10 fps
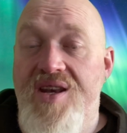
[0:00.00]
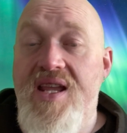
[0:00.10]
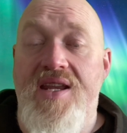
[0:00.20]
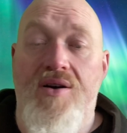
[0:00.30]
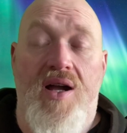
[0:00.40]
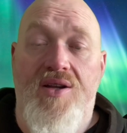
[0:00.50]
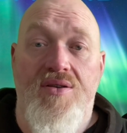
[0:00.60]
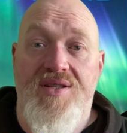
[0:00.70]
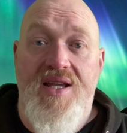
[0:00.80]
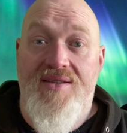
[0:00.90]
need eye
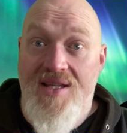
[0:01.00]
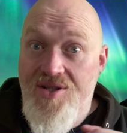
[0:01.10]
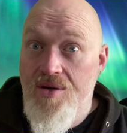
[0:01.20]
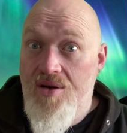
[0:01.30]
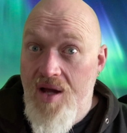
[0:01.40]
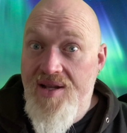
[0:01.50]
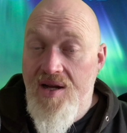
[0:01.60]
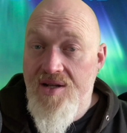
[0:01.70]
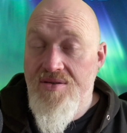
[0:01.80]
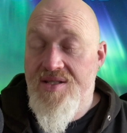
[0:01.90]
contact. They don't like
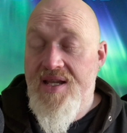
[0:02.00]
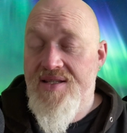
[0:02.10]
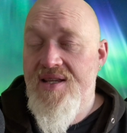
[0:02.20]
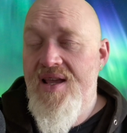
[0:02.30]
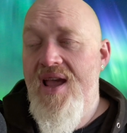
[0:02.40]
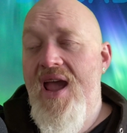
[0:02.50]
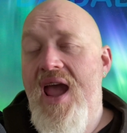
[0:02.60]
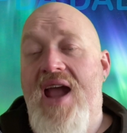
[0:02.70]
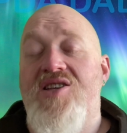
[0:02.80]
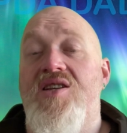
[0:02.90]
eye contact.
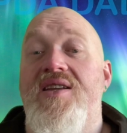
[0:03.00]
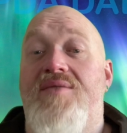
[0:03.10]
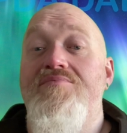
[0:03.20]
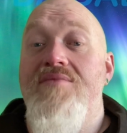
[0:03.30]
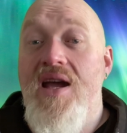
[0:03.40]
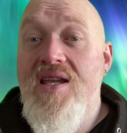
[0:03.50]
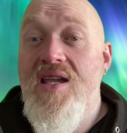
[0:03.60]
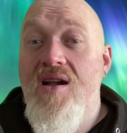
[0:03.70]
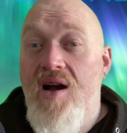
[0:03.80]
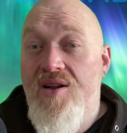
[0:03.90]
Actually,
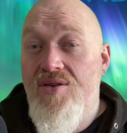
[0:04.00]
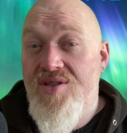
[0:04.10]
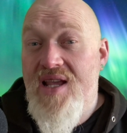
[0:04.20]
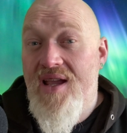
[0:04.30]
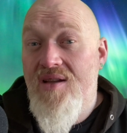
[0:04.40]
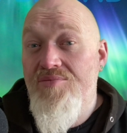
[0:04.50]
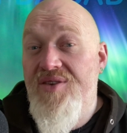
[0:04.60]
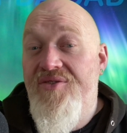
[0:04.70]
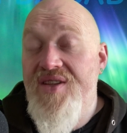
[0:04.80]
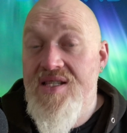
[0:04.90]
making eye contact can
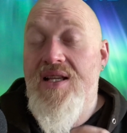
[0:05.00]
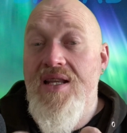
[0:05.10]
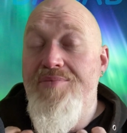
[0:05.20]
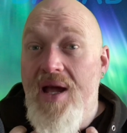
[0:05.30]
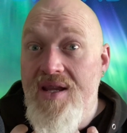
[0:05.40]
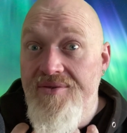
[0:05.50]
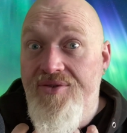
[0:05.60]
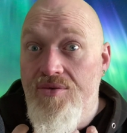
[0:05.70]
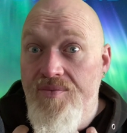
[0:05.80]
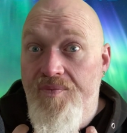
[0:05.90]
be physically
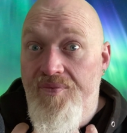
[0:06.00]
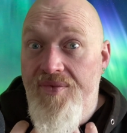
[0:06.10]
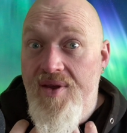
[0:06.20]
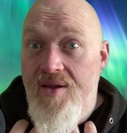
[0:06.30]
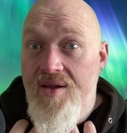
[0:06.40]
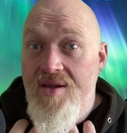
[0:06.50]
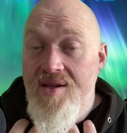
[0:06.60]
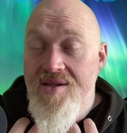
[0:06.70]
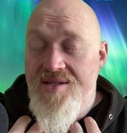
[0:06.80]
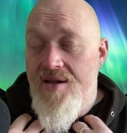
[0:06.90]
painful.
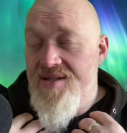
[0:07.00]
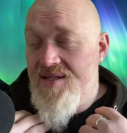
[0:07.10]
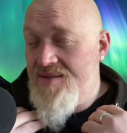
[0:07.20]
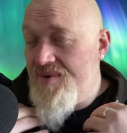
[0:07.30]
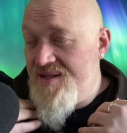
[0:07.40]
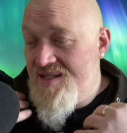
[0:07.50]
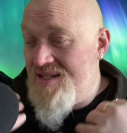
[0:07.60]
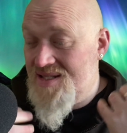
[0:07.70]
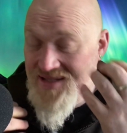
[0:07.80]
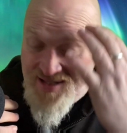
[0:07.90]
So it's, it's one of those
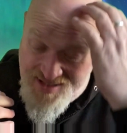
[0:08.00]
things, it's, it's